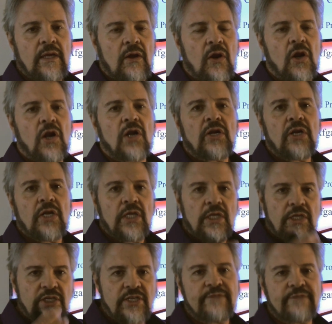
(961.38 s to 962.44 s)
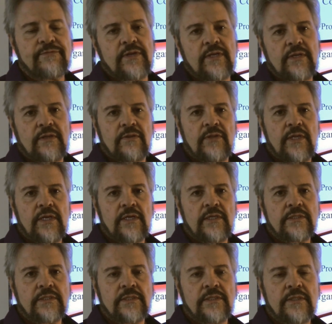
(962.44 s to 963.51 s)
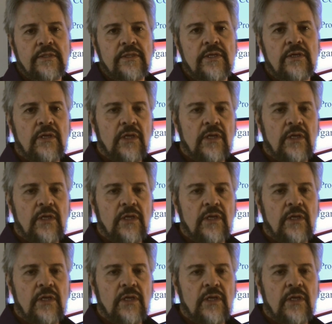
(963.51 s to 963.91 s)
are different than us. They